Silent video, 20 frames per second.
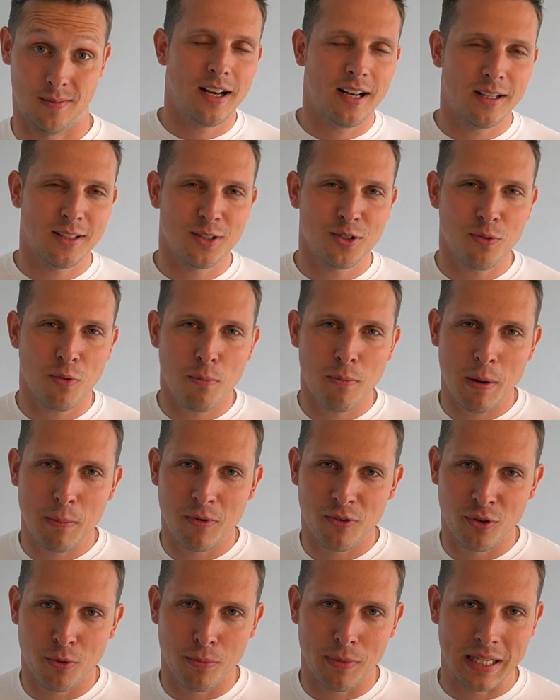And I also
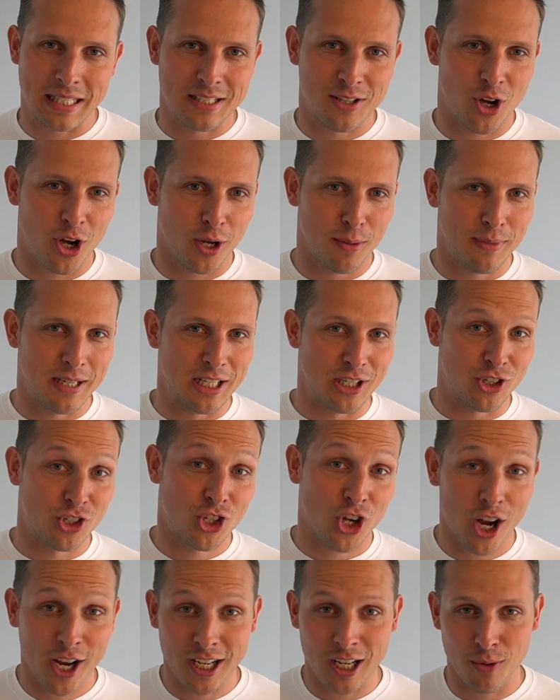remember from my time in
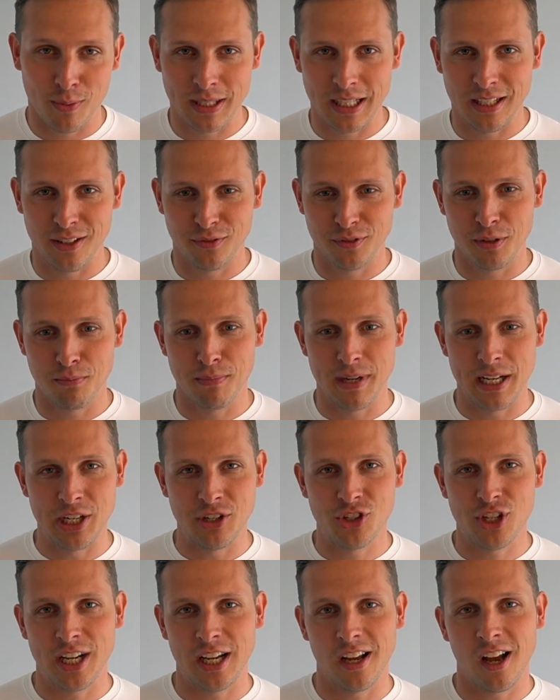China when I lived in
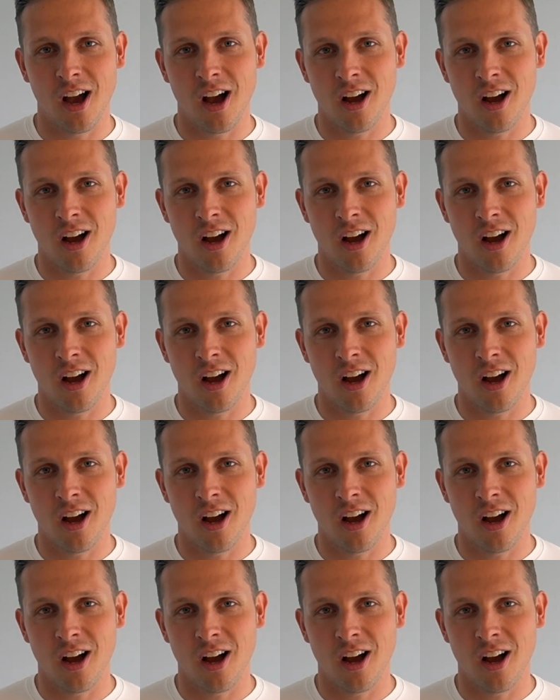Beijing,